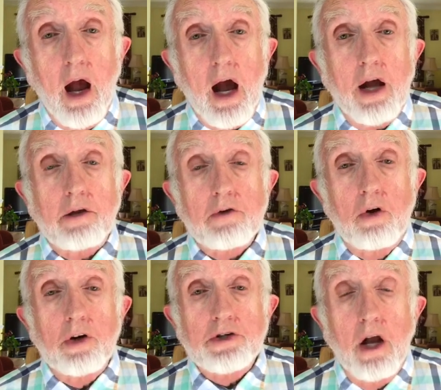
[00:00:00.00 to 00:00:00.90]
And of
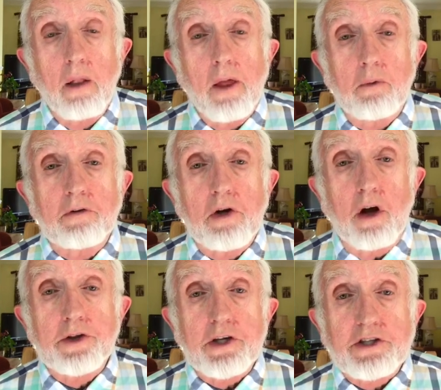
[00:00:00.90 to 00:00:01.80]
course, we've
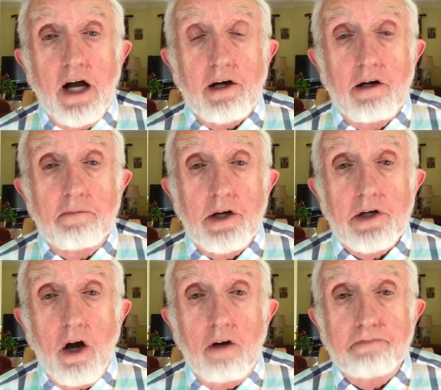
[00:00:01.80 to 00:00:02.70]
got the sacrament
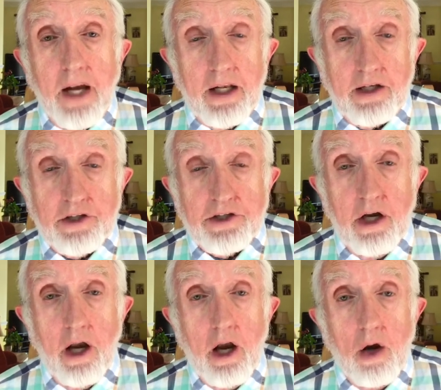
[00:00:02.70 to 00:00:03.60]
of penance,
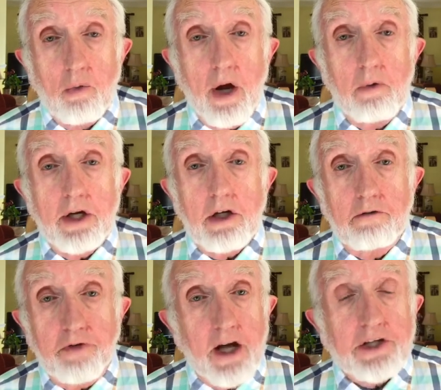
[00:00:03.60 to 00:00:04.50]
where we
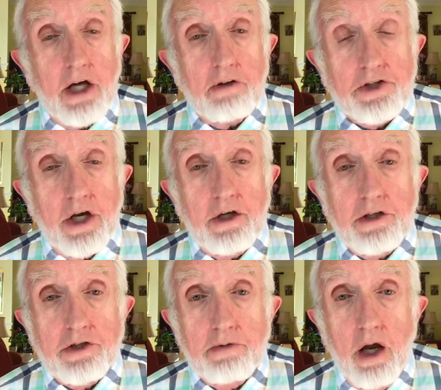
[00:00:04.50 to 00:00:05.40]
confess our
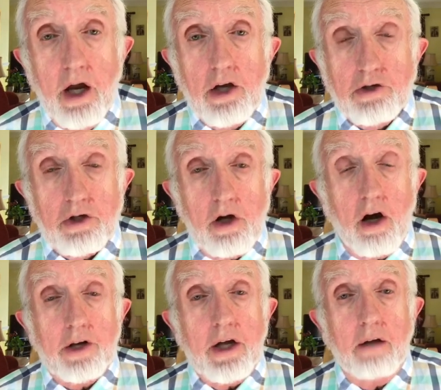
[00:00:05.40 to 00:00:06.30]
sins to
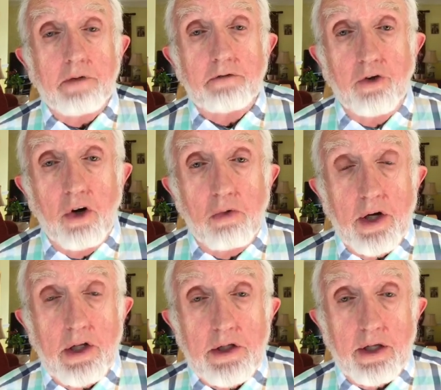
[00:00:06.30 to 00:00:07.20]
God and before
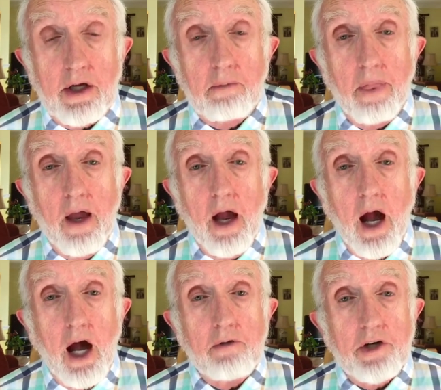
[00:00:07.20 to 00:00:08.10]
one another
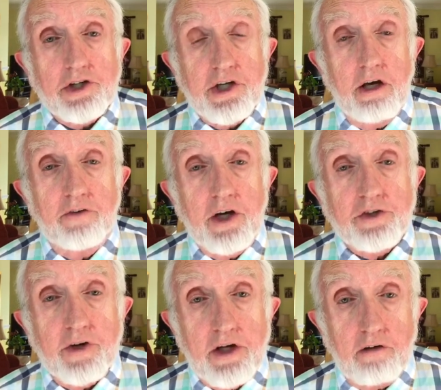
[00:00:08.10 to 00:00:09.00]
and receive his
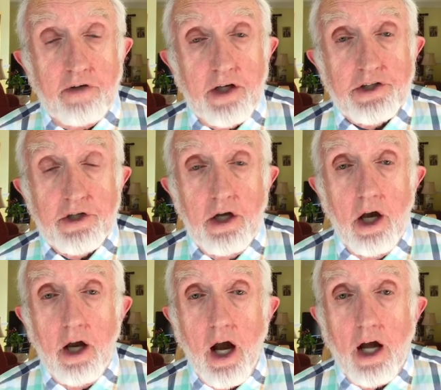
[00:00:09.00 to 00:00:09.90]
forgiveness.
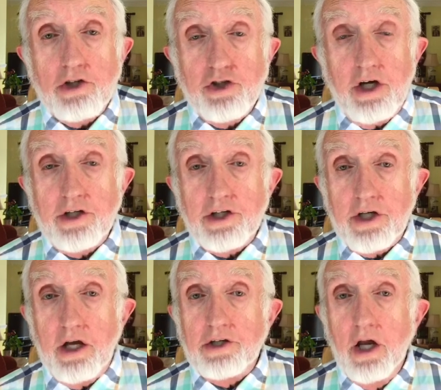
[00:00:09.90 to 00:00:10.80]
As Jesus
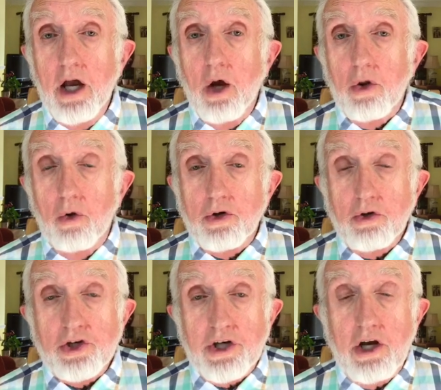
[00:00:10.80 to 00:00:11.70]
says, those
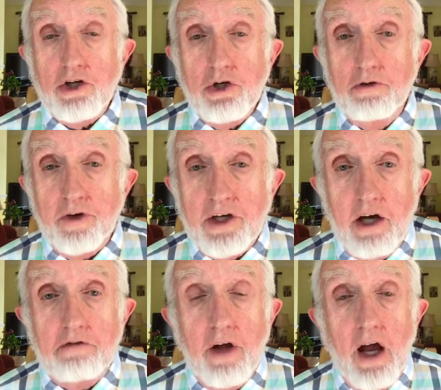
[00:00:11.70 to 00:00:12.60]
whose sins you
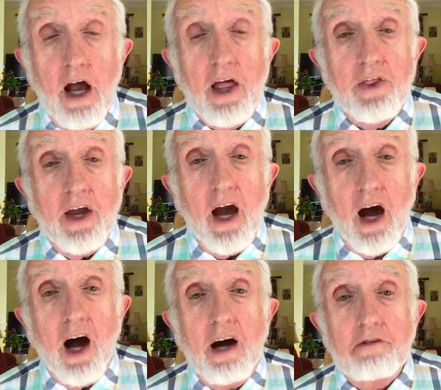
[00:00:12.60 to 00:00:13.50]
forgive, they
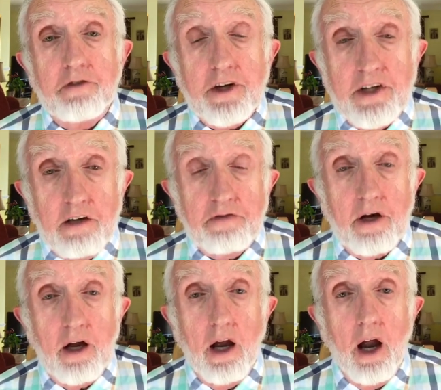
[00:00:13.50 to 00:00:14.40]
are
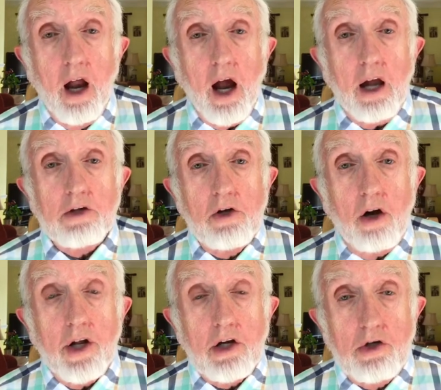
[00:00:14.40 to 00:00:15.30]
forgiven. And
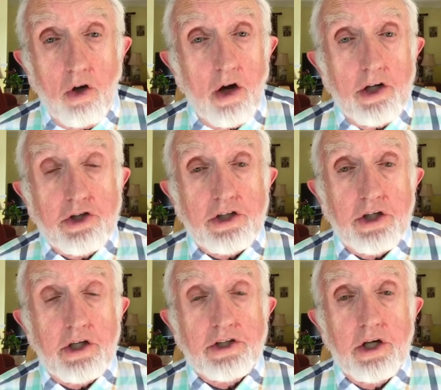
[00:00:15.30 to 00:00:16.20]
God acknowledges
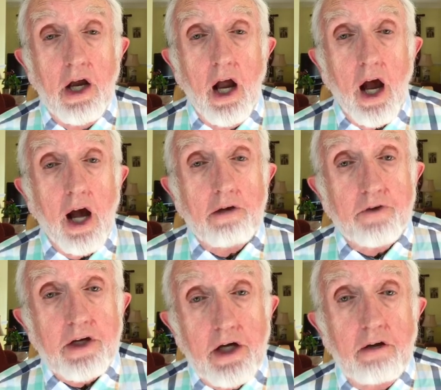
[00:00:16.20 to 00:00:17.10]
this and
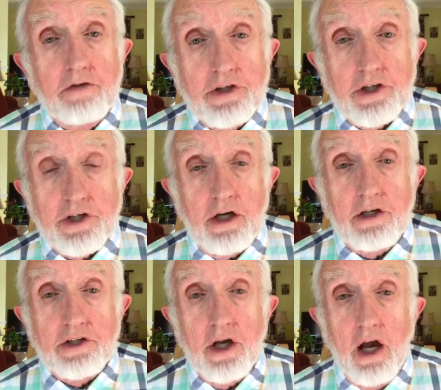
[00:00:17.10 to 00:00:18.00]
forgives the
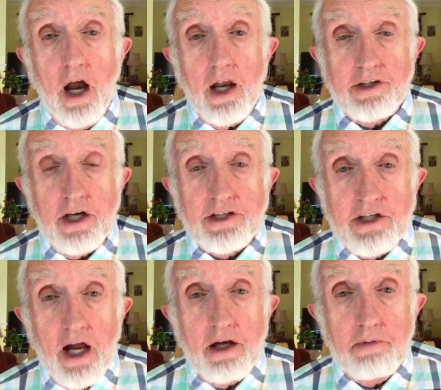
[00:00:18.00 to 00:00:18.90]
sins as they
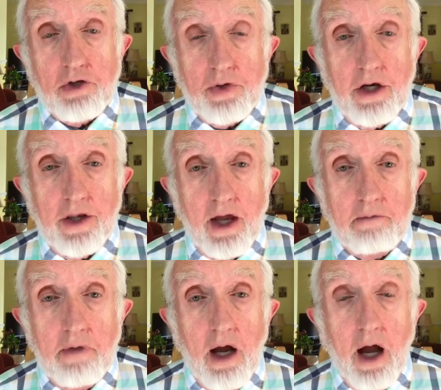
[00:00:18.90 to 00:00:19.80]
stand between
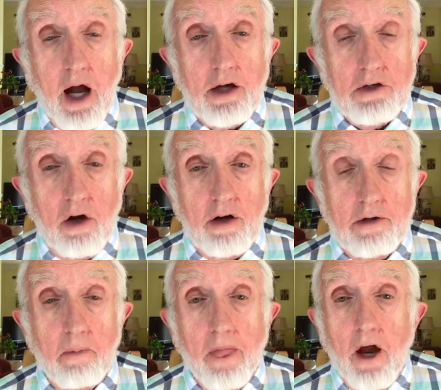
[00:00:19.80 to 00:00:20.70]
them and
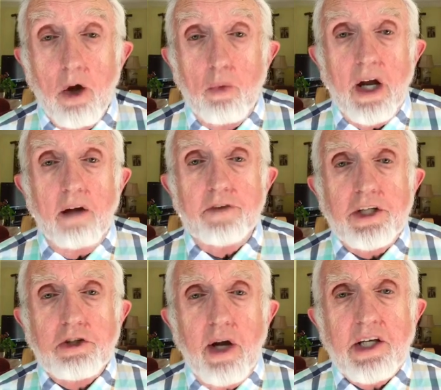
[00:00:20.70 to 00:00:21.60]
God. We have
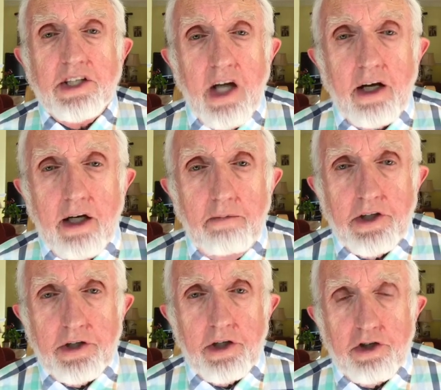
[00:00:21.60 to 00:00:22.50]
these great
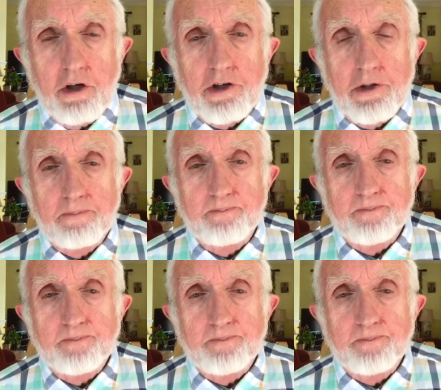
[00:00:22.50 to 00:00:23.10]
sacraments of the church.